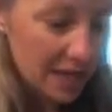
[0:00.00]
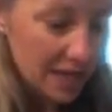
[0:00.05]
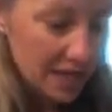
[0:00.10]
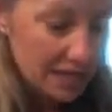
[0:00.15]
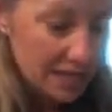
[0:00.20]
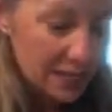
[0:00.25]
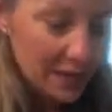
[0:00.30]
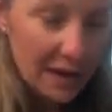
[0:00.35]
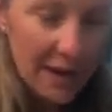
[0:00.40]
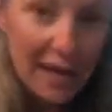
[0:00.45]

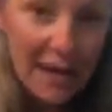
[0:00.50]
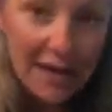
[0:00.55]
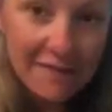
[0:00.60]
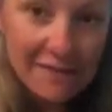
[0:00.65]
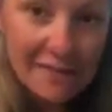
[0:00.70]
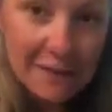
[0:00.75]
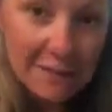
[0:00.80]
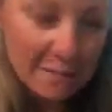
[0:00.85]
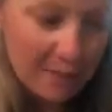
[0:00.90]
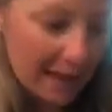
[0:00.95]
So I have
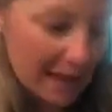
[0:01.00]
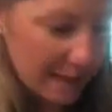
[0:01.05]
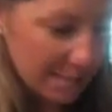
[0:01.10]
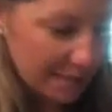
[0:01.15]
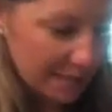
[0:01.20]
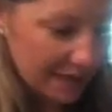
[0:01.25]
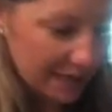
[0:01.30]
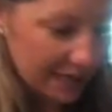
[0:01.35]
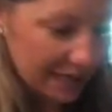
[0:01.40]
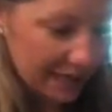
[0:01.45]
some paper
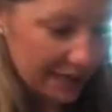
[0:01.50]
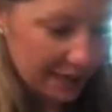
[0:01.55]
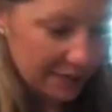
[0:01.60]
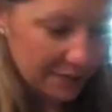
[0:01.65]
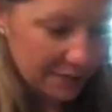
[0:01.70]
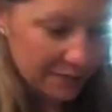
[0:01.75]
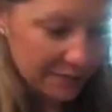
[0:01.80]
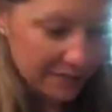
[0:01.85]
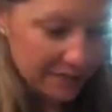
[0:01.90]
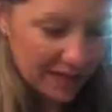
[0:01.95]
here,
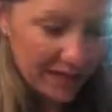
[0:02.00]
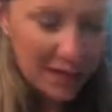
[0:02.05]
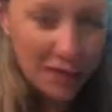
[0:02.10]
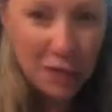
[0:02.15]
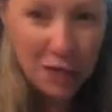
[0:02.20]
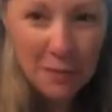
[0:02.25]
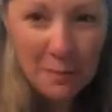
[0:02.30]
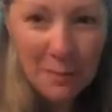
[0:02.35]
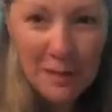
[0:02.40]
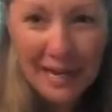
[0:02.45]
and you
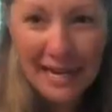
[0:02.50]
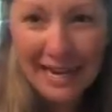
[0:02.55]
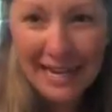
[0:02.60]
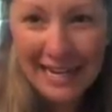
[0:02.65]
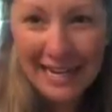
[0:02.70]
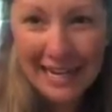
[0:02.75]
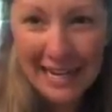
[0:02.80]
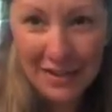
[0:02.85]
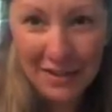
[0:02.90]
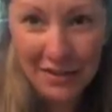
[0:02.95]
can pick any
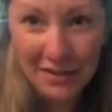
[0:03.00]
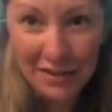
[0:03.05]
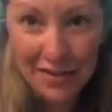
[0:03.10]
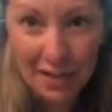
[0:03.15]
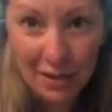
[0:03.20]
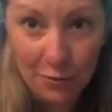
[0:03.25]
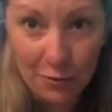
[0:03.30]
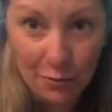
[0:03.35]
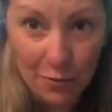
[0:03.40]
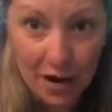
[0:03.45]
color that
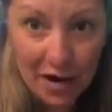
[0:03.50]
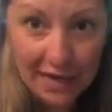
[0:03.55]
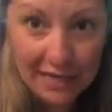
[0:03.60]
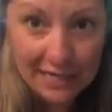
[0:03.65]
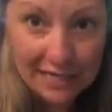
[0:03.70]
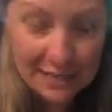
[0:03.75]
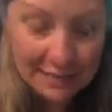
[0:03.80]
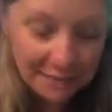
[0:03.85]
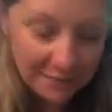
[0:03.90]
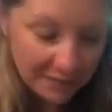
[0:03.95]
you
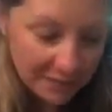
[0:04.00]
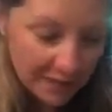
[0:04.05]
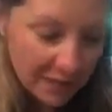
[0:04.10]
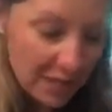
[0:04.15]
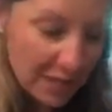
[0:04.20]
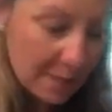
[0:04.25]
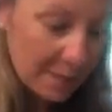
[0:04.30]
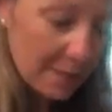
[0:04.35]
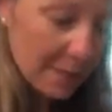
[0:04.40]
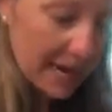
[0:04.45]
want,
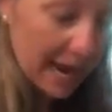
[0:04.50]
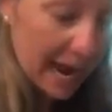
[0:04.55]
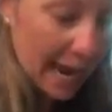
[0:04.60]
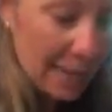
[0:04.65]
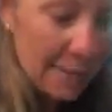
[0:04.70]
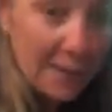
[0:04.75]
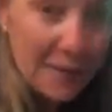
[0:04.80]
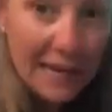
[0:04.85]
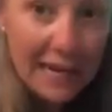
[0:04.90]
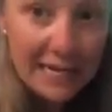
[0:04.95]
but I
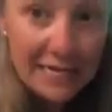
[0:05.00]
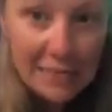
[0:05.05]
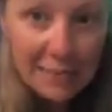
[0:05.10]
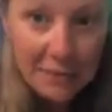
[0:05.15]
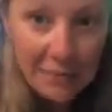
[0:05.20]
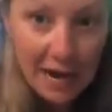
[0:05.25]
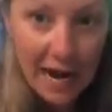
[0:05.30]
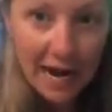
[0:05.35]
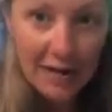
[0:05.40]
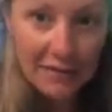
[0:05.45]
picked
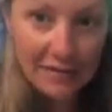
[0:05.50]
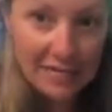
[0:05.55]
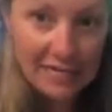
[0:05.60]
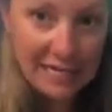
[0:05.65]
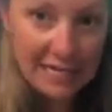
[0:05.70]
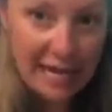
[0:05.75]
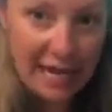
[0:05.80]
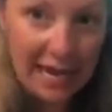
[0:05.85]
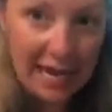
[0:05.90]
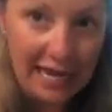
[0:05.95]
brown
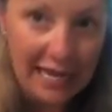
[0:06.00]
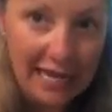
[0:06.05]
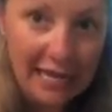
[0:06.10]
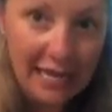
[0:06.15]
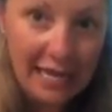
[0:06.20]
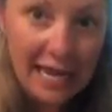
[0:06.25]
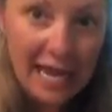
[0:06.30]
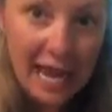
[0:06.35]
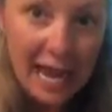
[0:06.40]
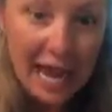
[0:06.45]
today.
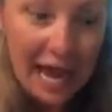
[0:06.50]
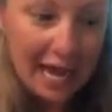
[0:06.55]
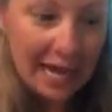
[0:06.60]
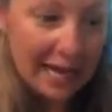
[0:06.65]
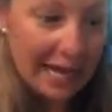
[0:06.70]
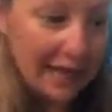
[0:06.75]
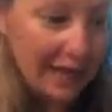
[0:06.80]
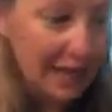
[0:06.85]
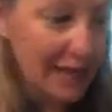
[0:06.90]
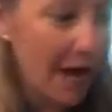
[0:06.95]
And
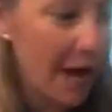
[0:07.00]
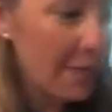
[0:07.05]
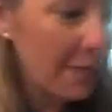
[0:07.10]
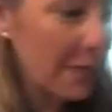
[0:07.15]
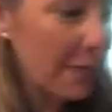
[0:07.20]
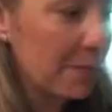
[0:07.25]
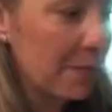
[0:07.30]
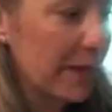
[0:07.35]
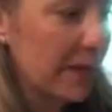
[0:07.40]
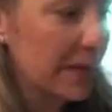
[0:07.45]
I thought
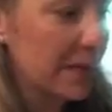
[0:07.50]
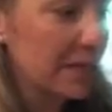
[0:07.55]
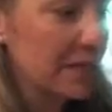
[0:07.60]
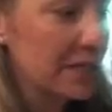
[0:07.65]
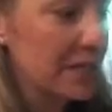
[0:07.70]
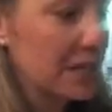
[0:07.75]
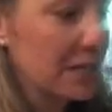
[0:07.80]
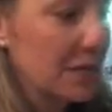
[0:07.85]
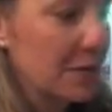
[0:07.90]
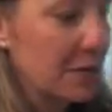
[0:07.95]
what we could
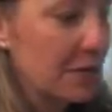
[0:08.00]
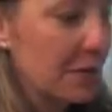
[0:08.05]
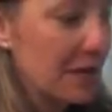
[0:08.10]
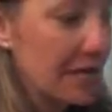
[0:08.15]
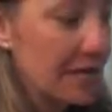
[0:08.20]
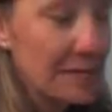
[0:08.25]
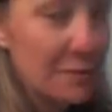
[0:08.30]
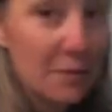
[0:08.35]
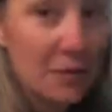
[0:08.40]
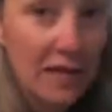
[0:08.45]
do
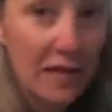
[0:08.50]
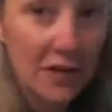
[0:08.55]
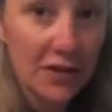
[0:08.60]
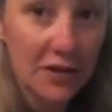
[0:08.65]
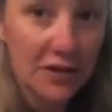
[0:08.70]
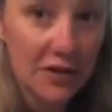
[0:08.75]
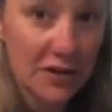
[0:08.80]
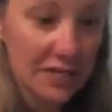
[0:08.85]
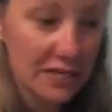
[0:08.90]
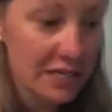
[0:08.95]
is we
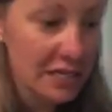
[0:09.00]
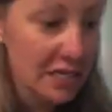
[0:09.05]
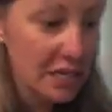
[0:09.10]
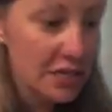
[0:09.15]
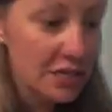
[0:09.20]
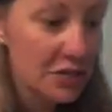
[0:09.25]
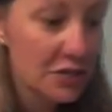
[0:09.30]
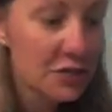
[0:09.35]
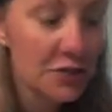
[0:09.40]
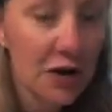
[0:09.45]
could
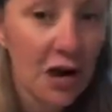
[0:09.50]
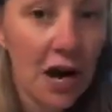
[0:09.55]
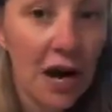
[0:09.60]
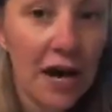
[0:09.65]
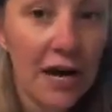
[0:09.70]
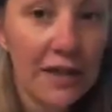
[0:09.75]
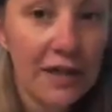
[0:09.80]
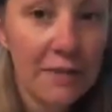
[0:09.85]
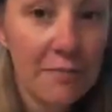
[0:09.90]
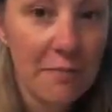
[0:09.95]
draw
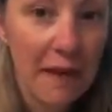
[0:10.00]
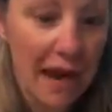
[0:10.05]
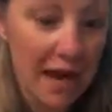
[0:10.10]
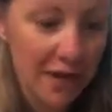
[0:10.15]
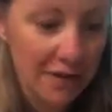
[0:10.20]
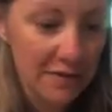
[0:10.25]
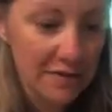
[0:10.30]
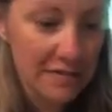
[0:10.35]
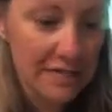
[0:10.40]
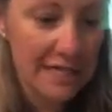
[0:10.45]
the
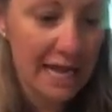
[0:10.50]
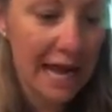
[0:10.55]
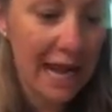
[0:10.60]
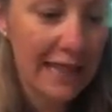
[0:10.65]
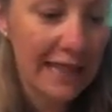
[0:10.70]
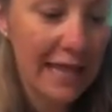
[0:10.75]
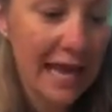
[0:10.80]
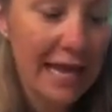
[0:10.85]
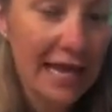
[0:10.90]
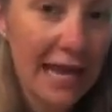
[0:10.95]
mouse, and
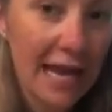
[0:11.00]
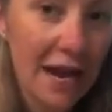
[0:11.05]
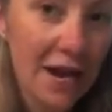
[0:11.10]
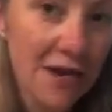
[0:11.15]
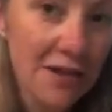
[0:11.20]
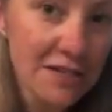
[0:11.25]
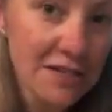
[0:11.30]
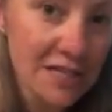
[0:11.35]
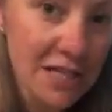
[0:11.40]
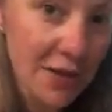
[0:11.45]
then I
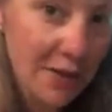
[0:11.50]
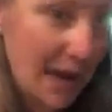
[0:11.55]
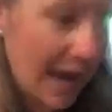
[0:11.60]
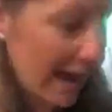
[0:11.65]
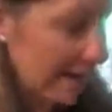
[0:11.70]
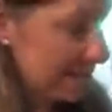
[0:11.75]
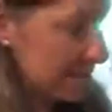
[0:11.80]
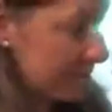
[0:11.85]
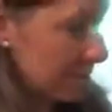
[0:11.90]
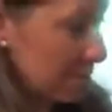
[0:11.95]
also
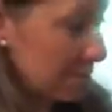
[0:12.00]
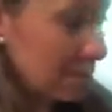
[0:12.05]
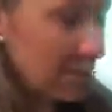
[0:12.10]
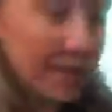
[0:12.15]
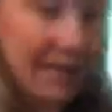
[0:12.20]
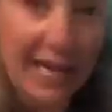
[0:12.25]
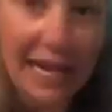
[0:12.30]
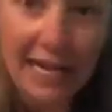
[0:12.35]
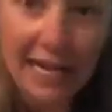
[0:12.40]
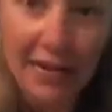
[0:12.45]
have some
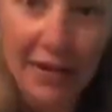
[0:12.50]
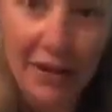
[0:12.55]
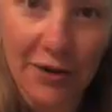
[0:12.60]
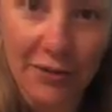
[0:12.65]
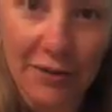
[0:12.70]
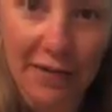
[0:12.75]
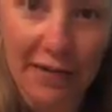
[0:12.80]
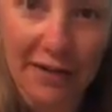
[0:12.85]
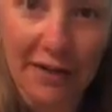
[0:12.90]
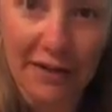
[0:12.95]
Play-Doh
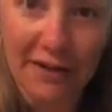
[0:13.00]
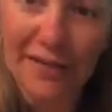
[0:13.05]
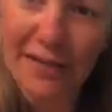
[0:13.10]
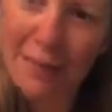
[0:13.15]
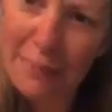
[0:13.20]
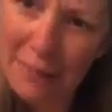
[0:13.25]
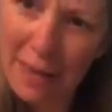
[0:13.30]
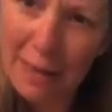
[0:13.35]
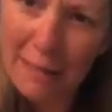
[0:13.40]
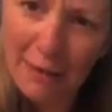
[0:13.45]
here that
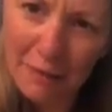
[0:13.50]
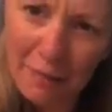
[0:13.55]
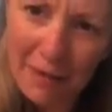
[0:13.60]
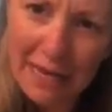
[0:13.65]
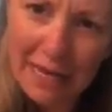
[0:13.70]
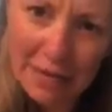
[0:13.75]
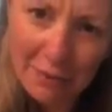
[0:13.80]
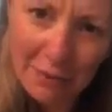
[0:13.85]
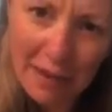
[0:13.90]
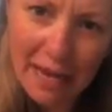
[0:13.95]
maybe we
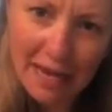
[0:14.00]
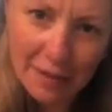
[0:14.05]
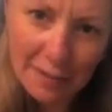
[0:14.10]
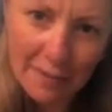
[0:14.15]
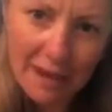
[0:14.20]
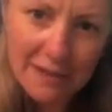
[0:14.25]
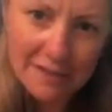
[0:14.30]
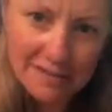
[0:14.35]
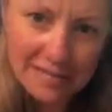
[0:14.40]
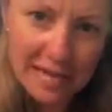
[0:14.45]
could make a
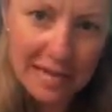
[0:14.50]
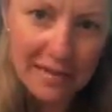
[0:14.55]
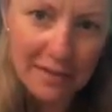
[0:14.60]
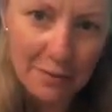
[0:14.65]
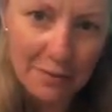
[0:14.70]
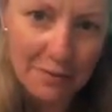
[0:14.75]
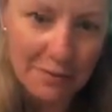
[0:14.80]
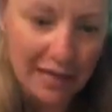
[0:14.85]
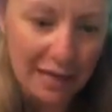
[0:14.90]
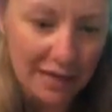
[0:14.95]
mouse out of the
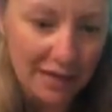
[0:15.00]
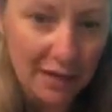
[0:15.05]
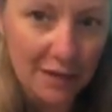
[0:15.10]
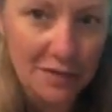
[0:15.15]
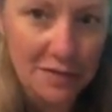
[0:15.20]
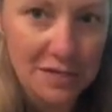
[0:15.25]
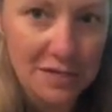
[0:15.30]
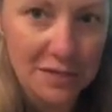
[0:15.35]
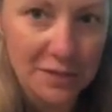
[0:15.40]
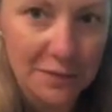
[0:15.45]
Play-Doh
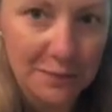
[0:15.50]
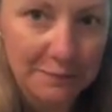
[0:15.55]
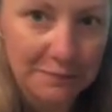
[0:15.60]
too.